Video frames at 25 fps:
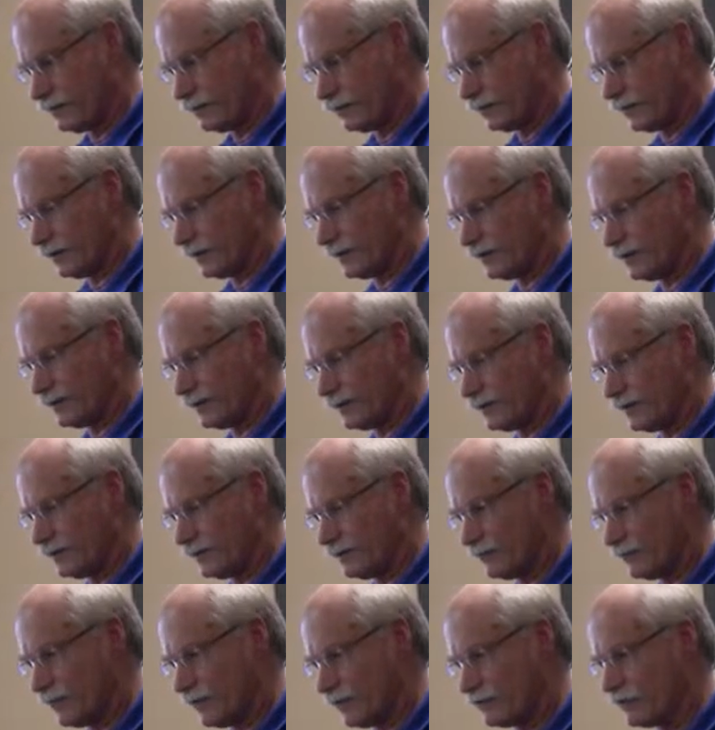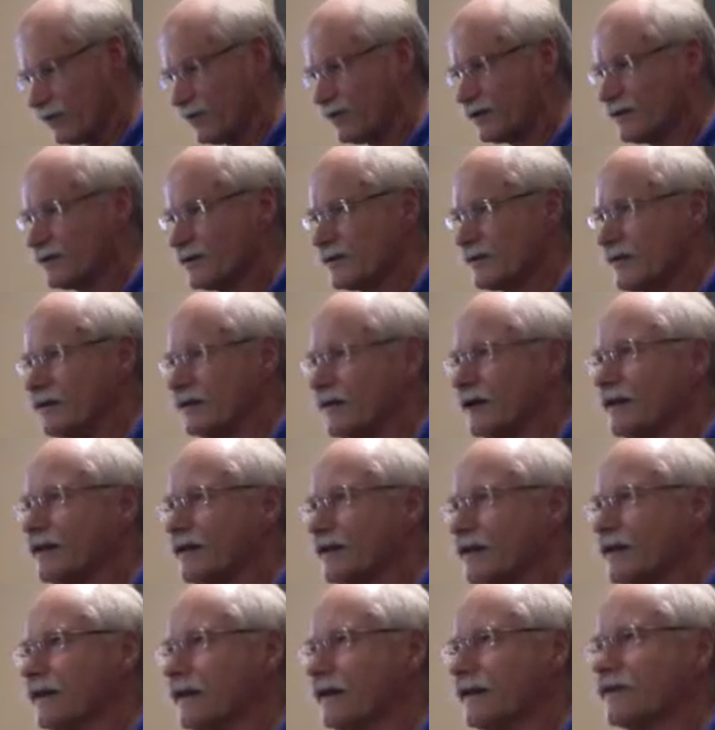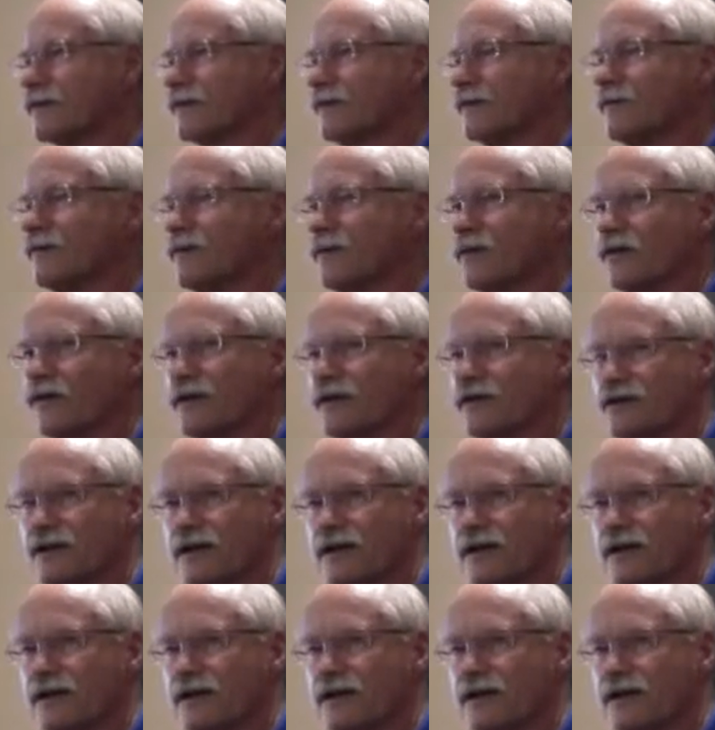we made arrangements, and that night at 7:30